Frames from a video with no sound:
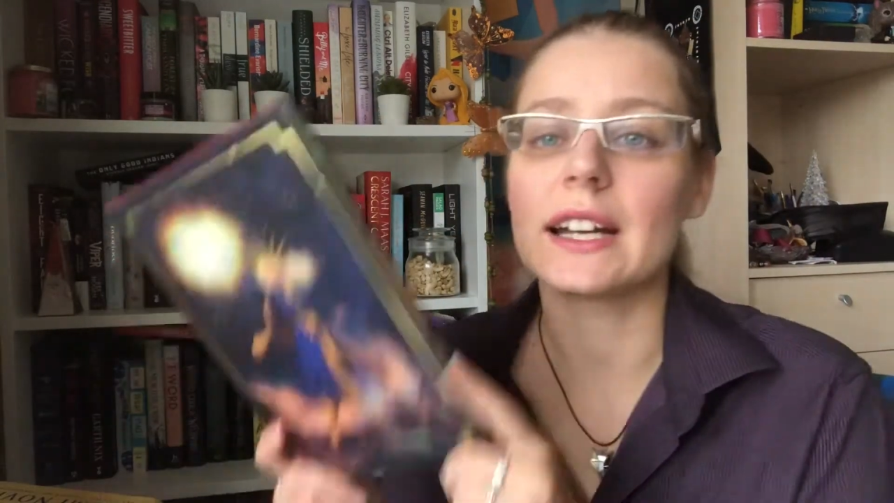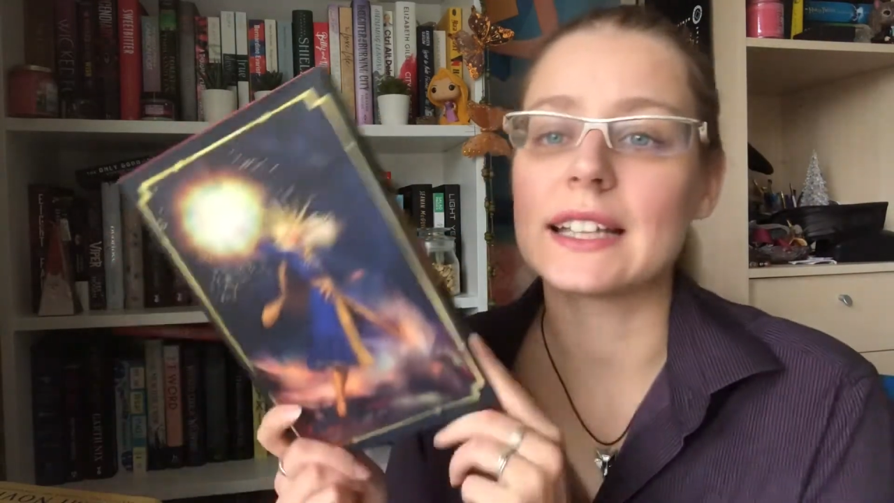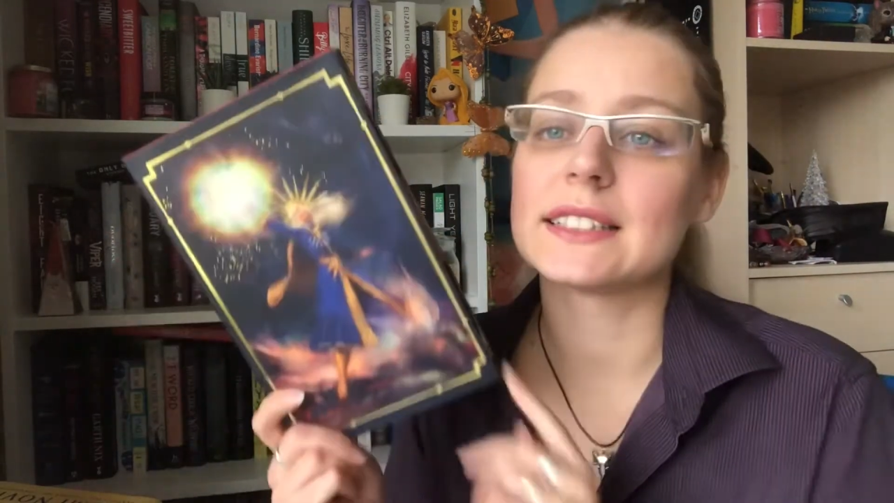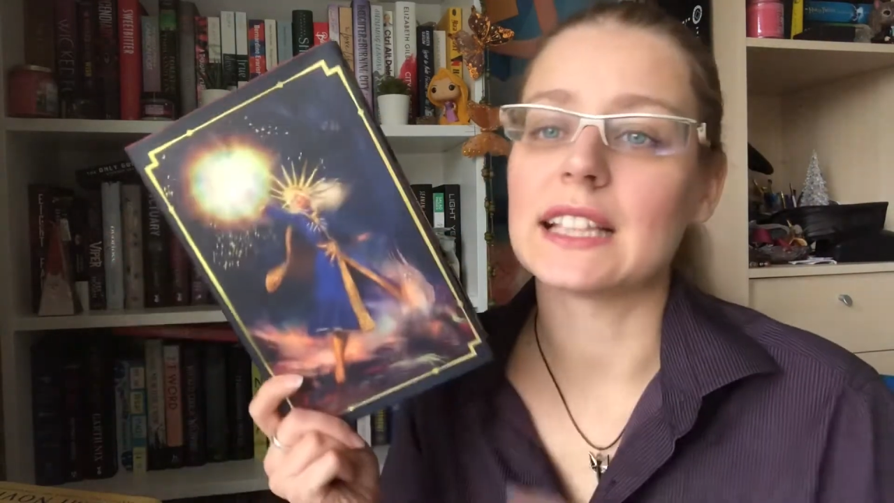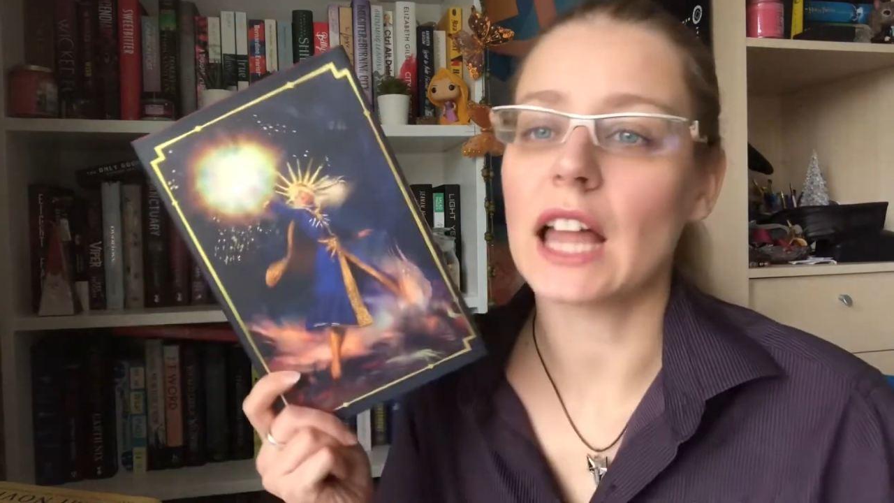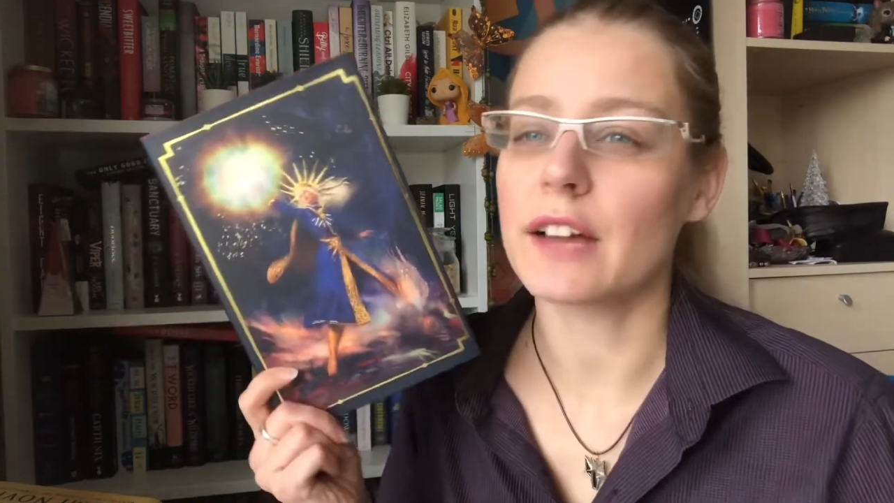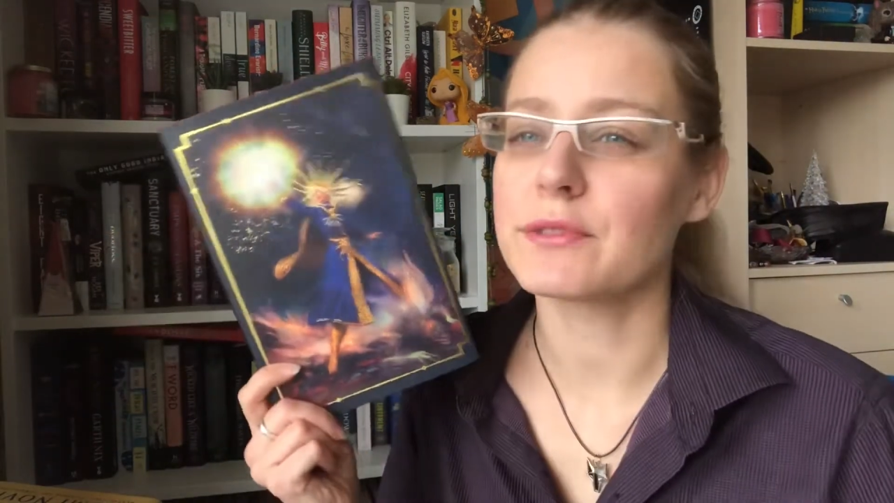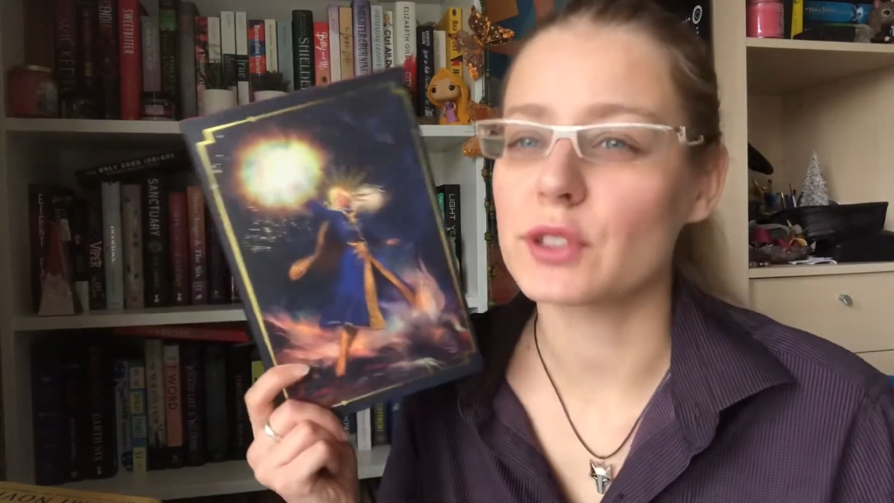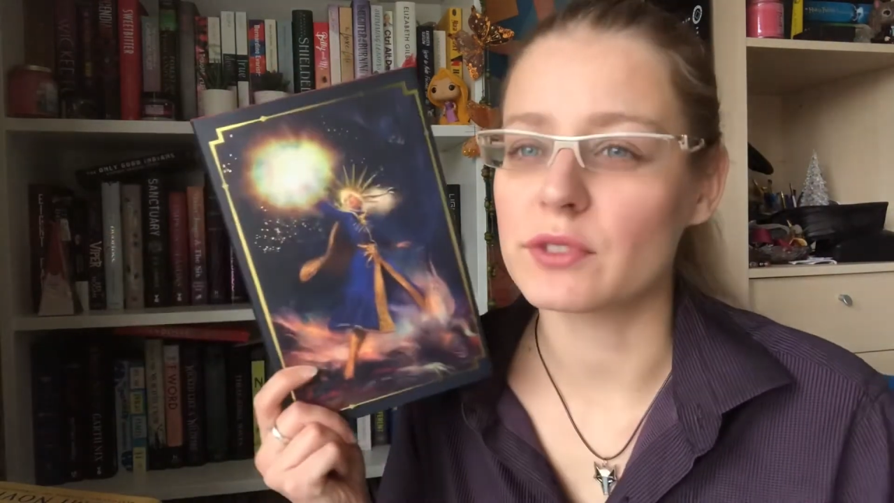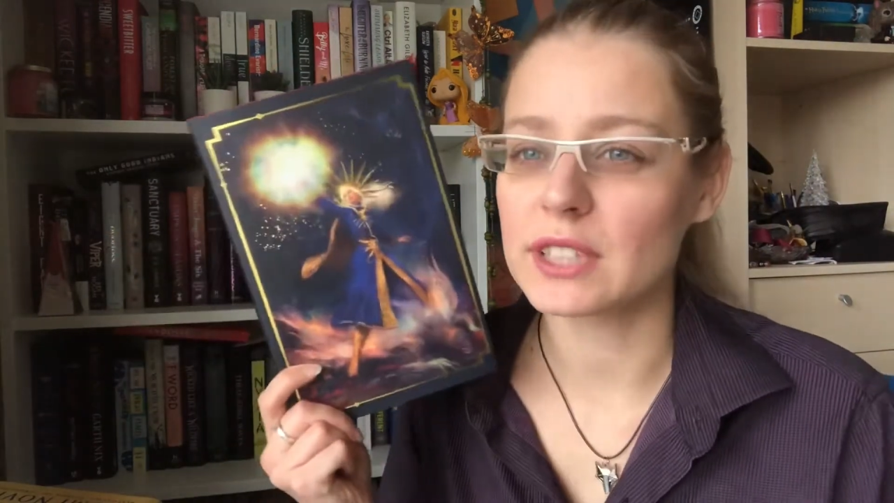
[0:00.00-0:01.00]
is The
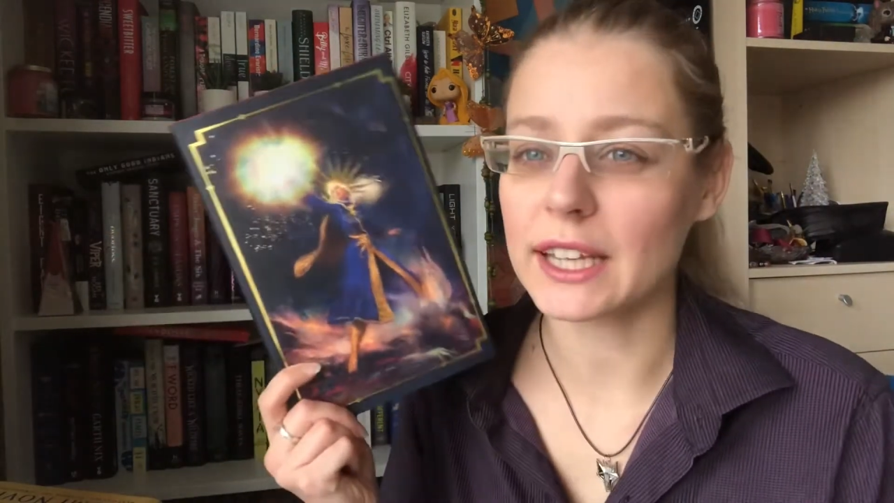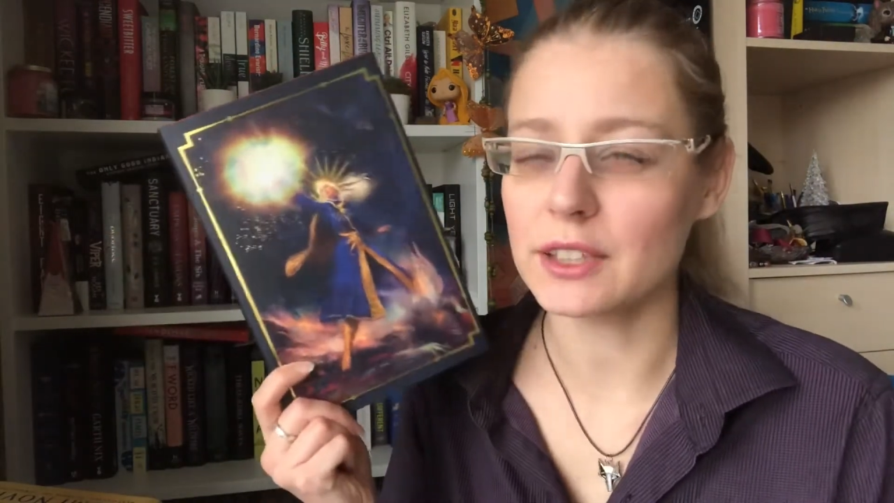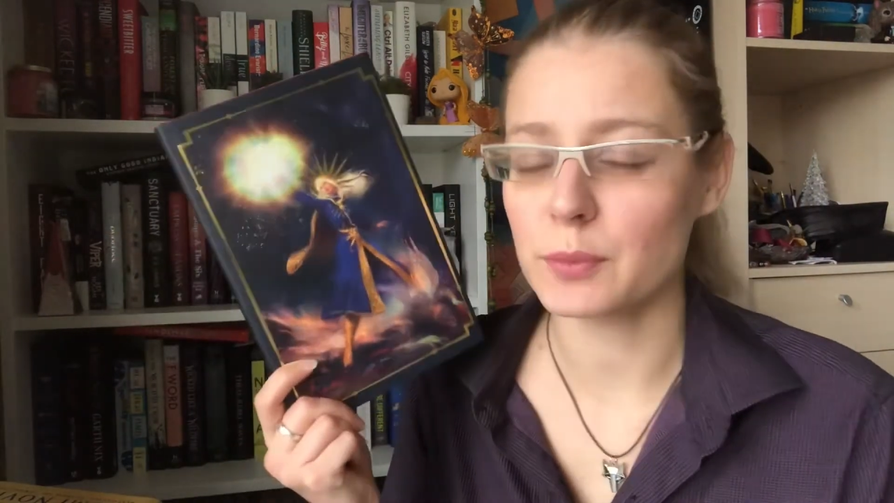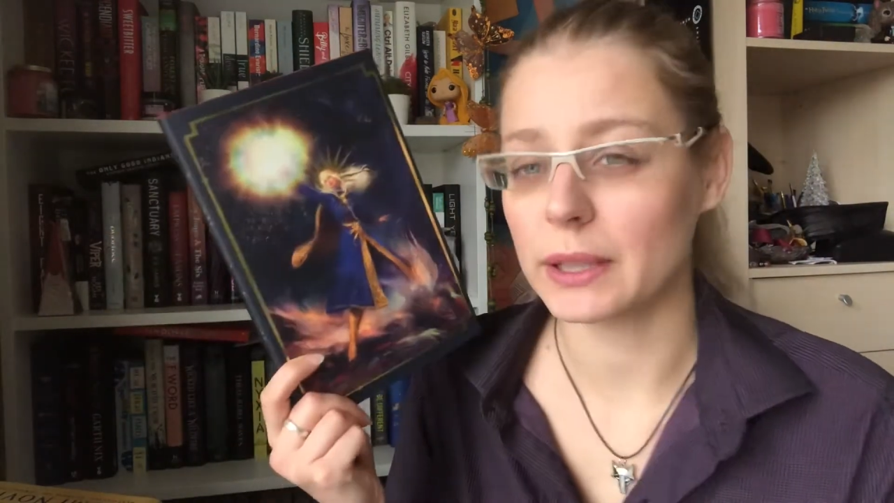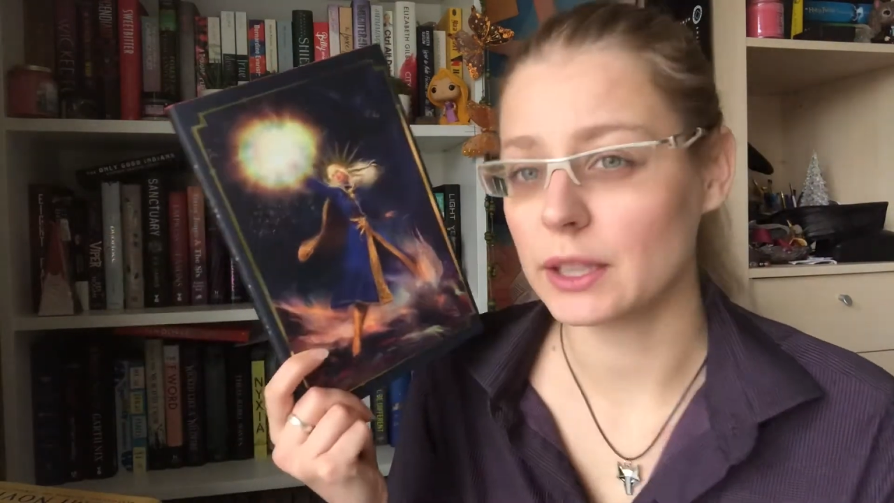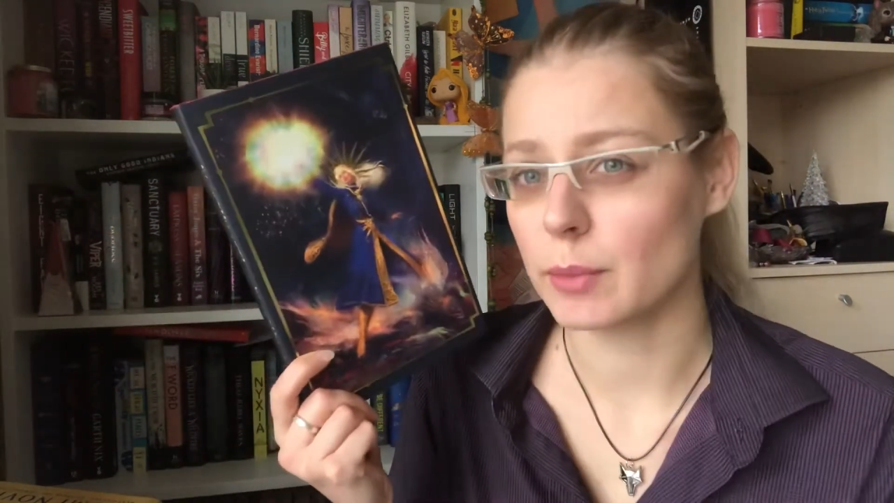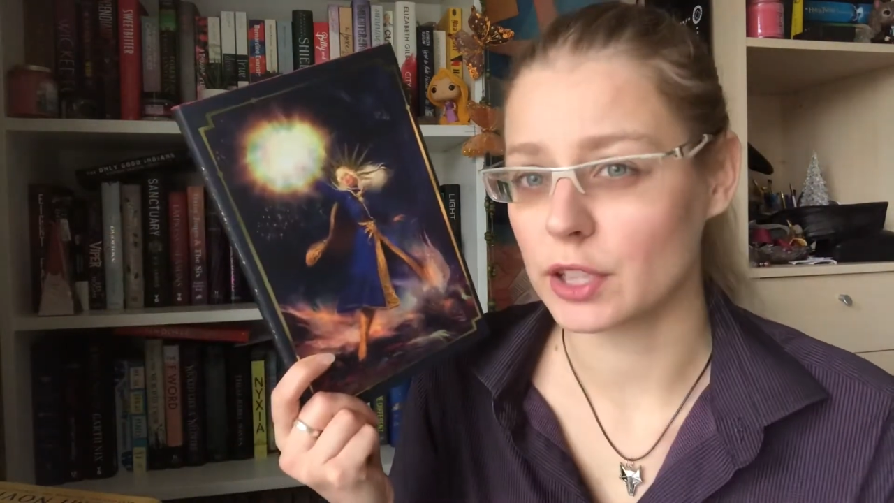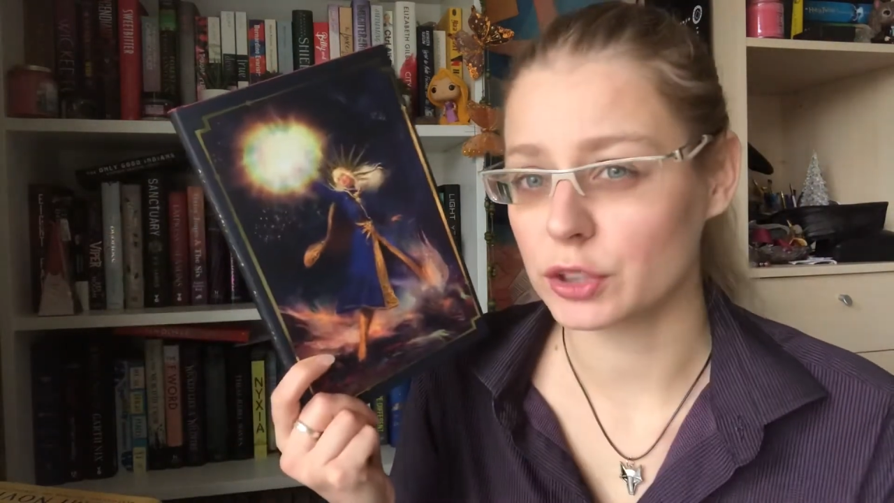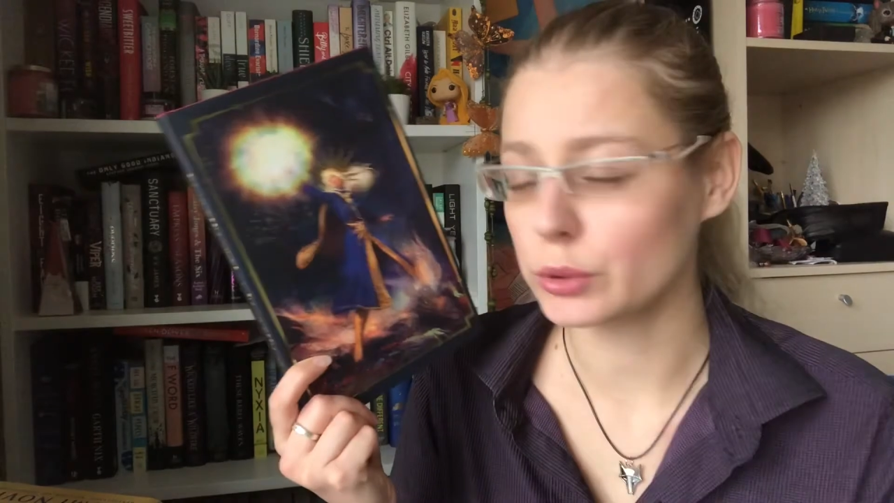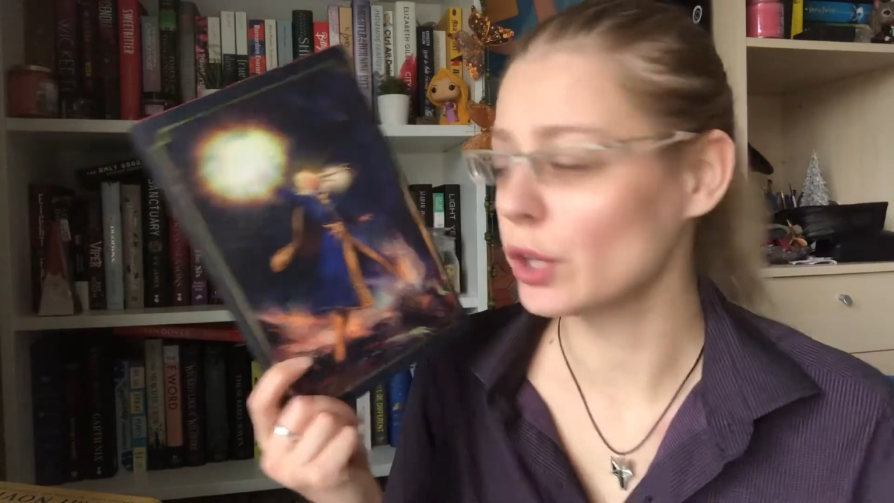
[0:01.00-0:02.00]
Lives of Saints by
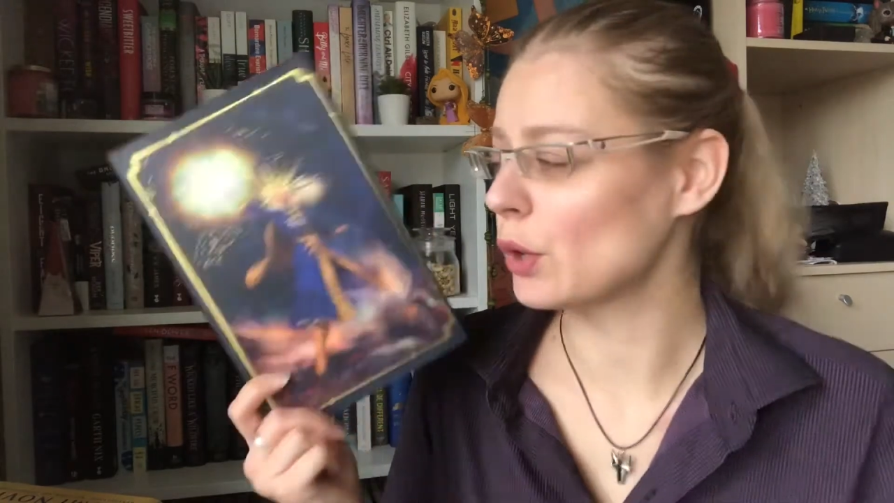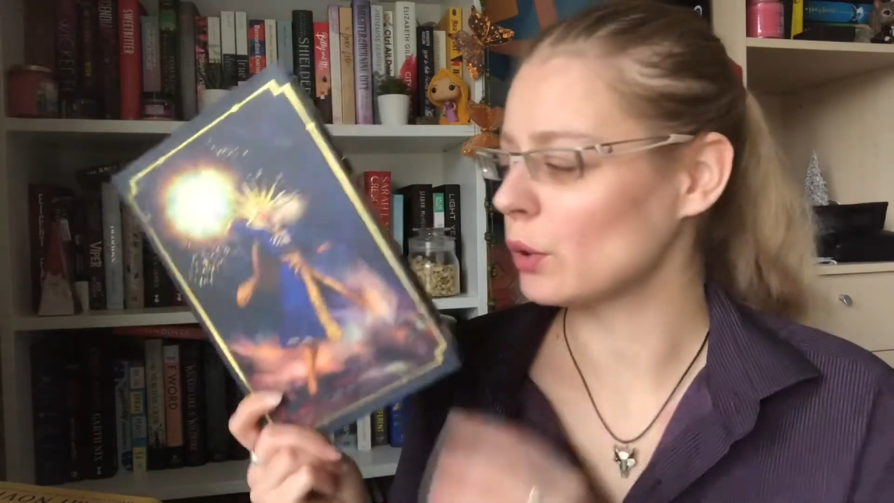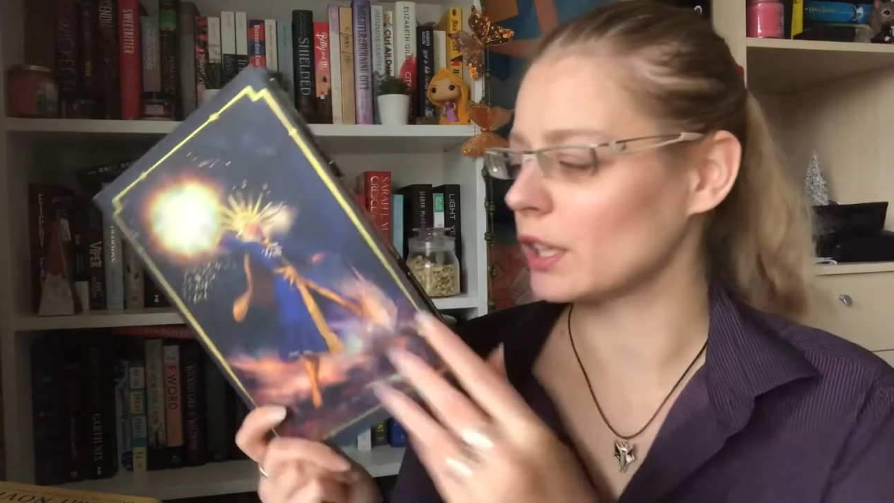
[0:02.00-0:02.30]
Libardo Bardugo,